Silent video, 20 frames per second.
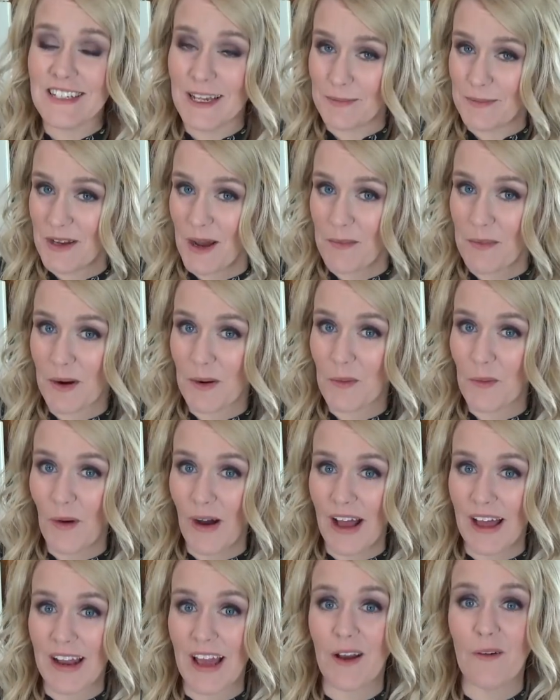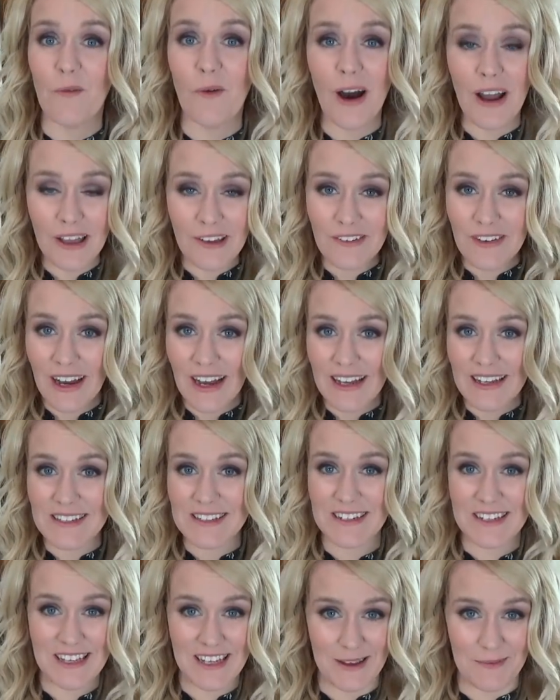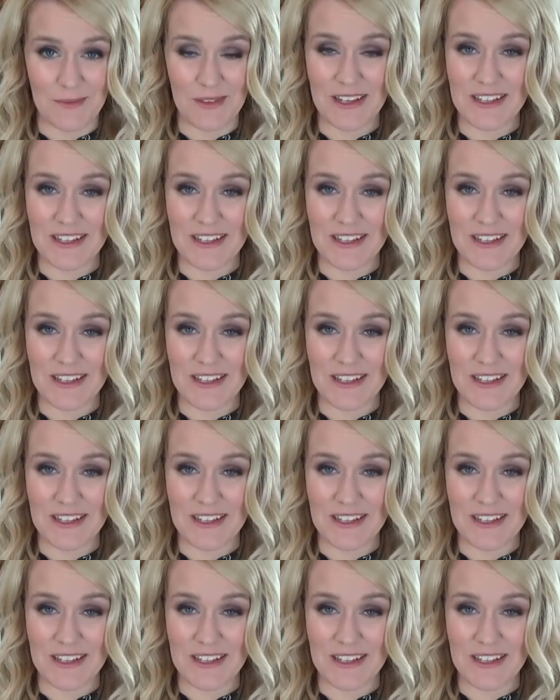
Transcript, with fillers: tip number one, I want you guys to keep